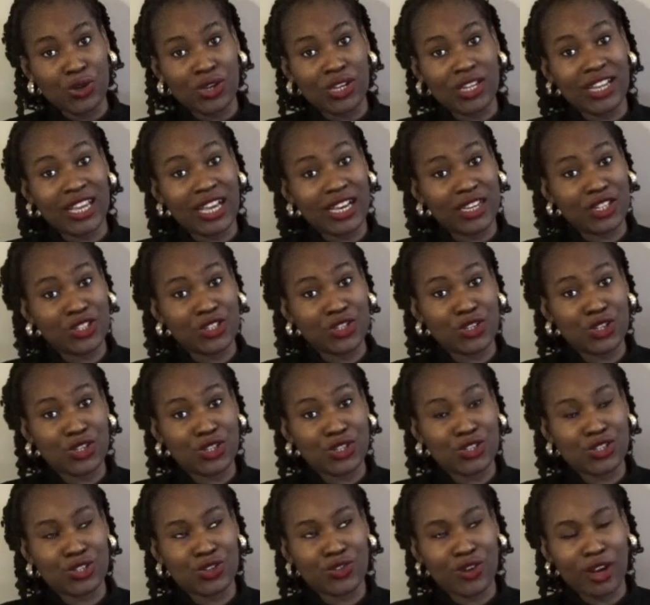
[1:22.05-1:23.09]
and guide you
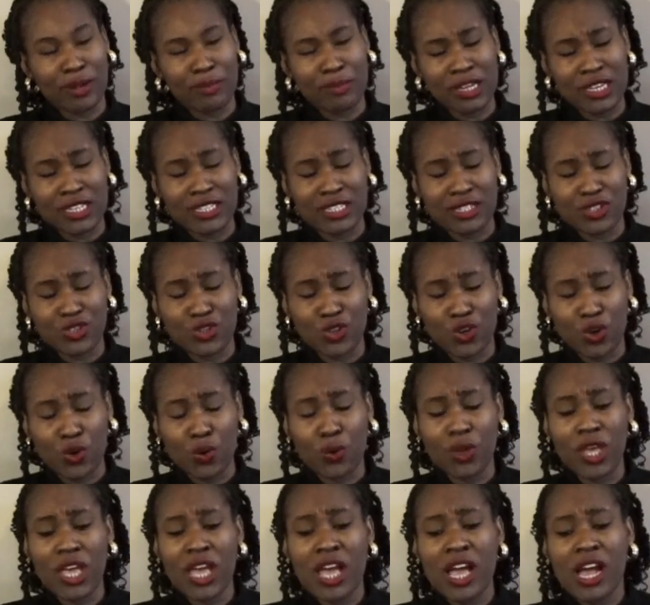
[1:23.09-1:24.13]
into the right places to
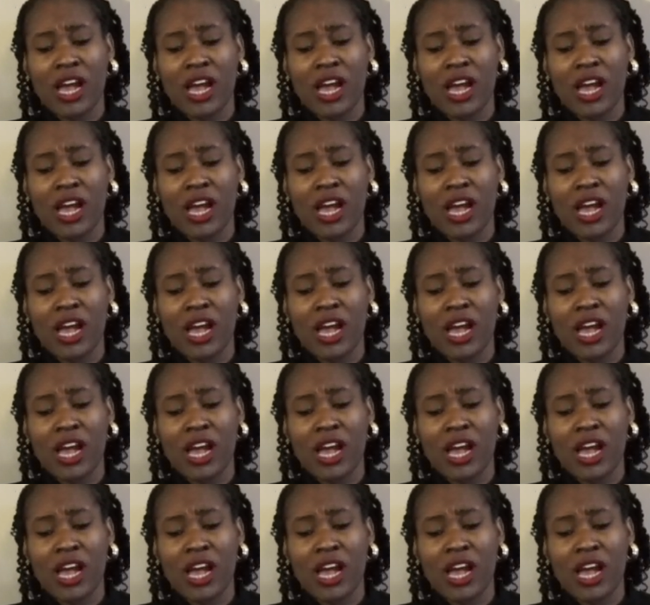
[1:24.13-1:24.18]
go.